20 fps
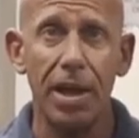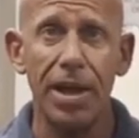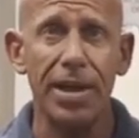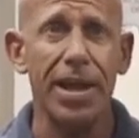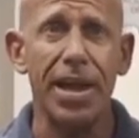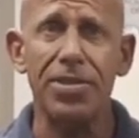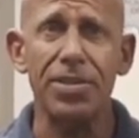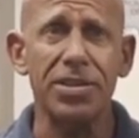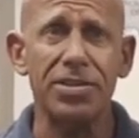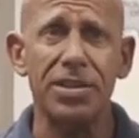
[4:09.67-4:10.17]

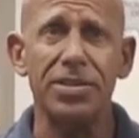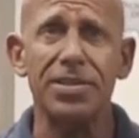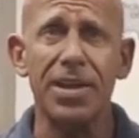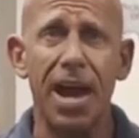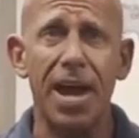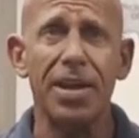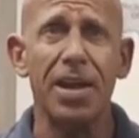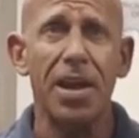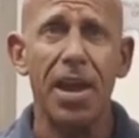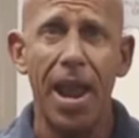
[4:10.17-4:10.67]
Again, this is
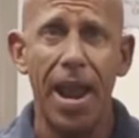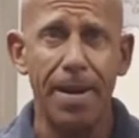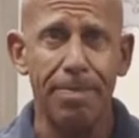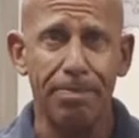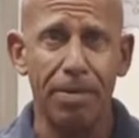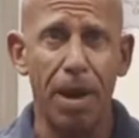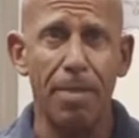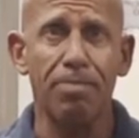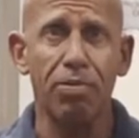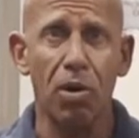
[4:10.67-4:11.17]
not a
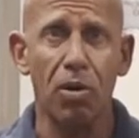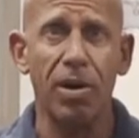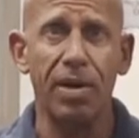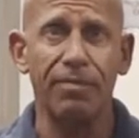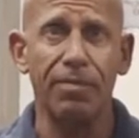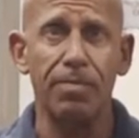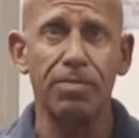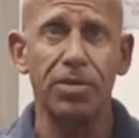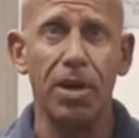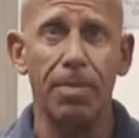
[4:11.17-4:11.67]
program
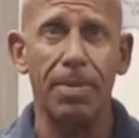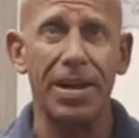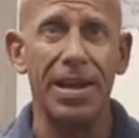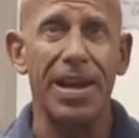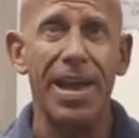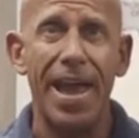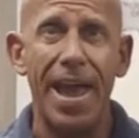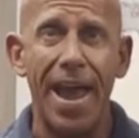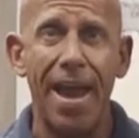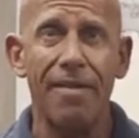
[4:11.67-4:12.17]
from somebody.
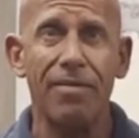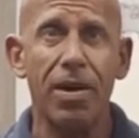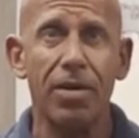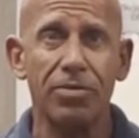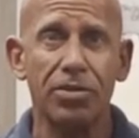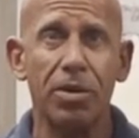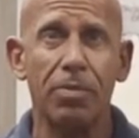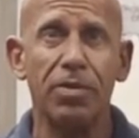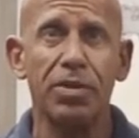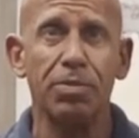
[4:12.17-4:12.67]

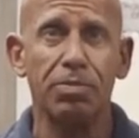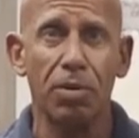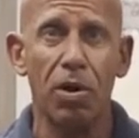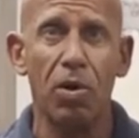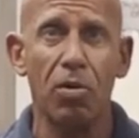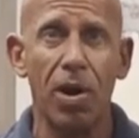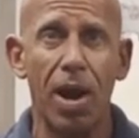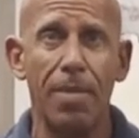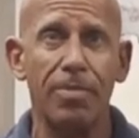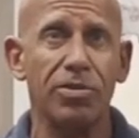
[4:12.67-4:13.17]
Someone's
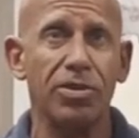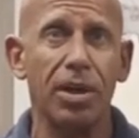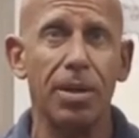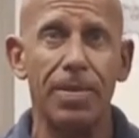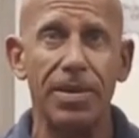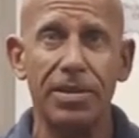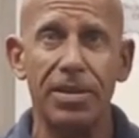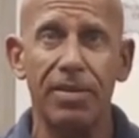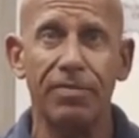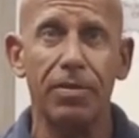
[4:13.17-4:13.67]
program is going
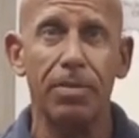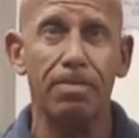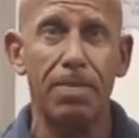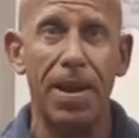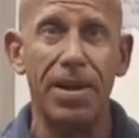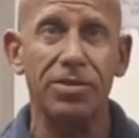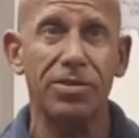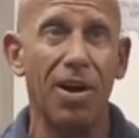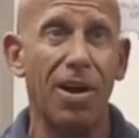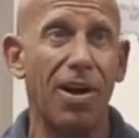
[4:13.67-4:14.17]
to be different
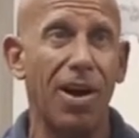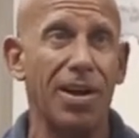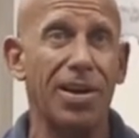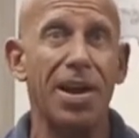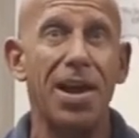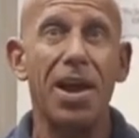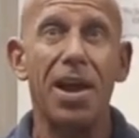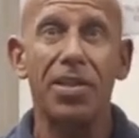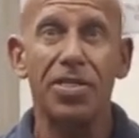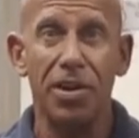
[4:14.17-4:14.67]
based
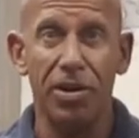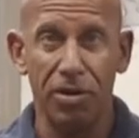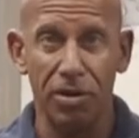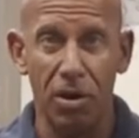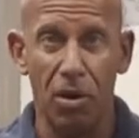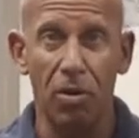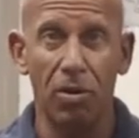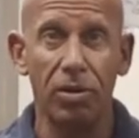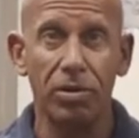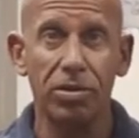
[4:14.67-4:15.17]
on their
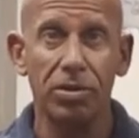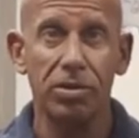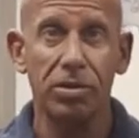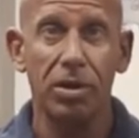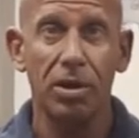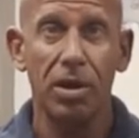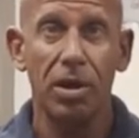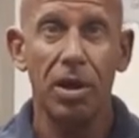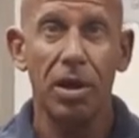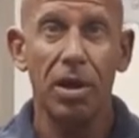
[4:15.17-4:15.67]
goals,
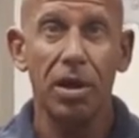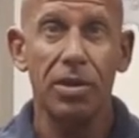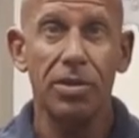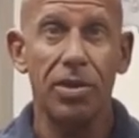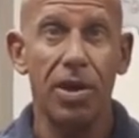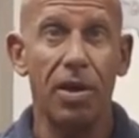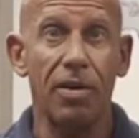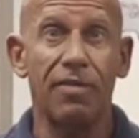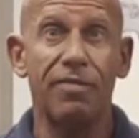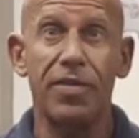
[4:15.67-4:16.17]

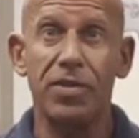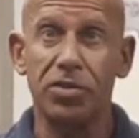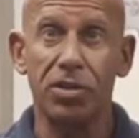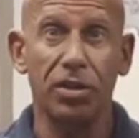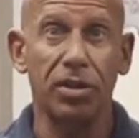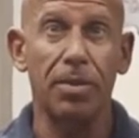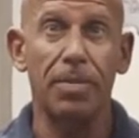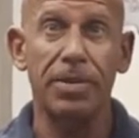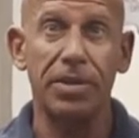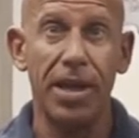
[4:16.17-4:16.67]
their
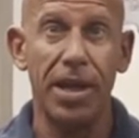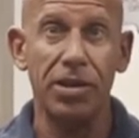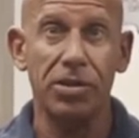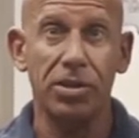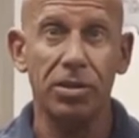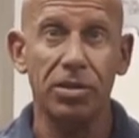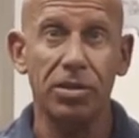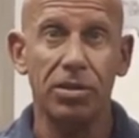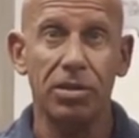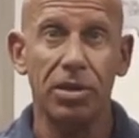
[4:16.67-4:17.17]
physical
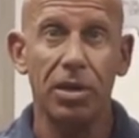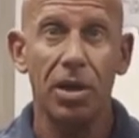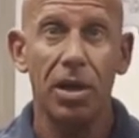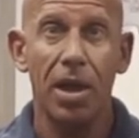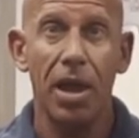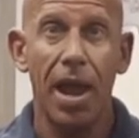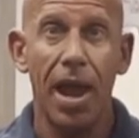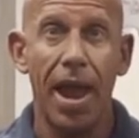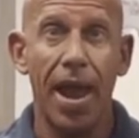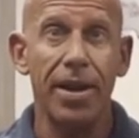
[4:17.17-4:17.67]
limitations,
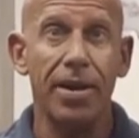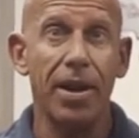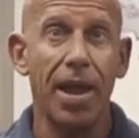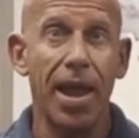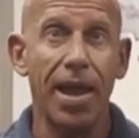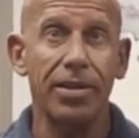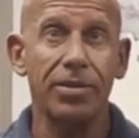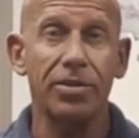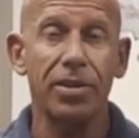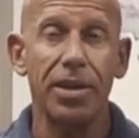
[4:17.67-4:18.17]

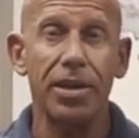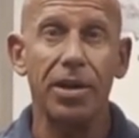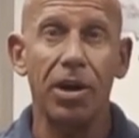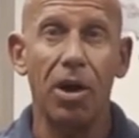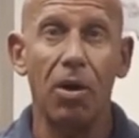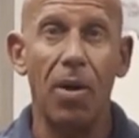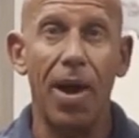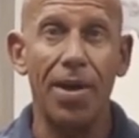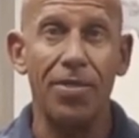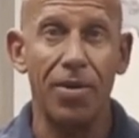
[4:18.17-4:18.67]
and
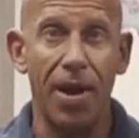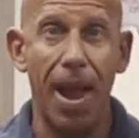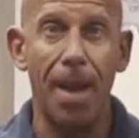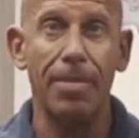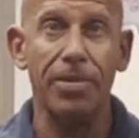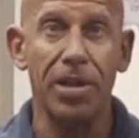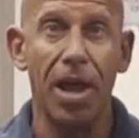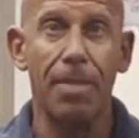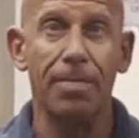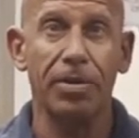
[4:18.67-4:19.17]
their
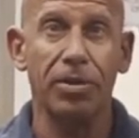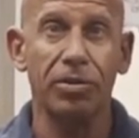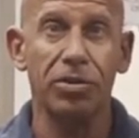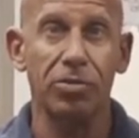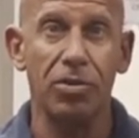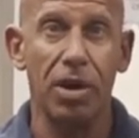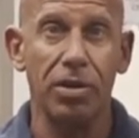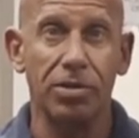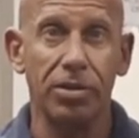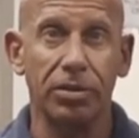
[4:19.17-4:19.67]
anatomical
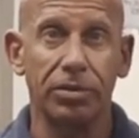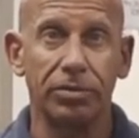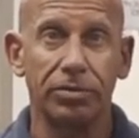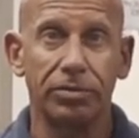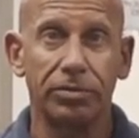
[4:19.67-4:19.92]
structure.